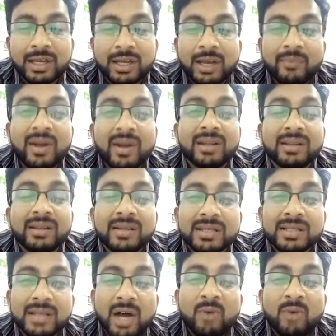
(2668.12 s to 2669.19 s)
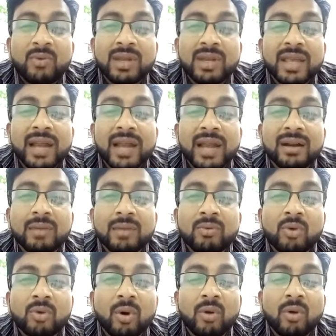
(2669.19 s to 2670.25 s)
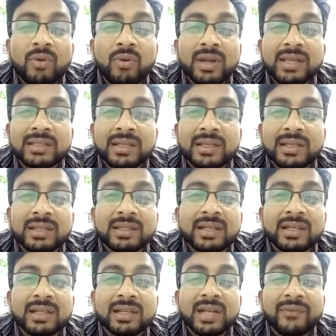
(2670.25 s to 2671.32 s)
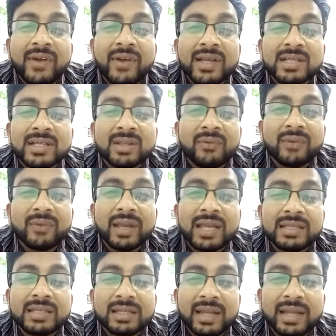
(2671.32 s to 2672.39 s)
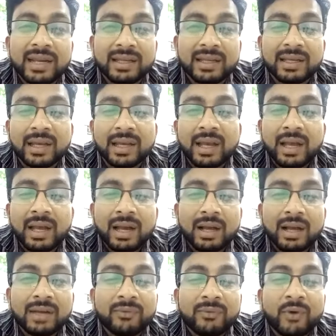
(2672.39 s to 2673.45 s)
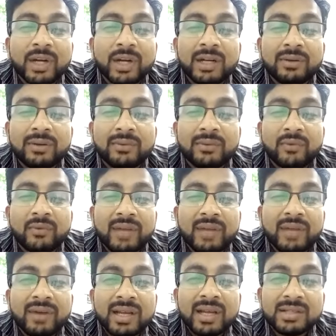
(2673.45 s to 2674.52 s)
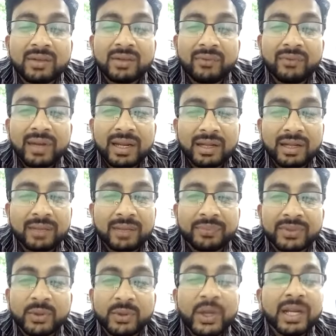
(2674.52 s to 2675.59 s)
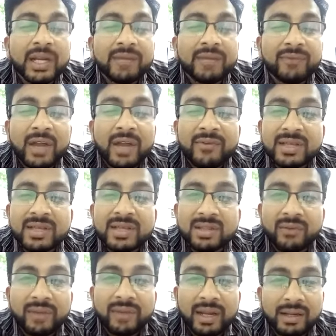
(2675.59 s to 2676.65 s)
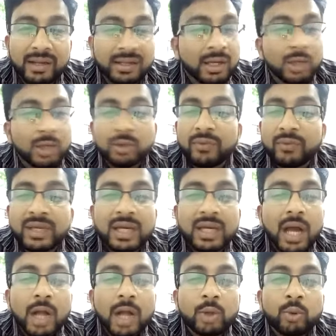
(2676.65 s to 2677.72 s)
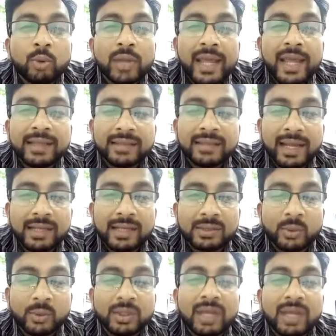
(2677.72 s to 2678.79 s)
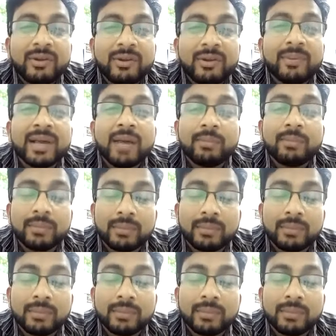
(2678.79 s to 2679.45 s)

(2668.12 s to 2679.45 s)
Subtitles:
But thing is, how we can remove ovaries in a 35 years of age lady, 40 41 years of lady? 25 years of lady. So we can't do like that. So they will become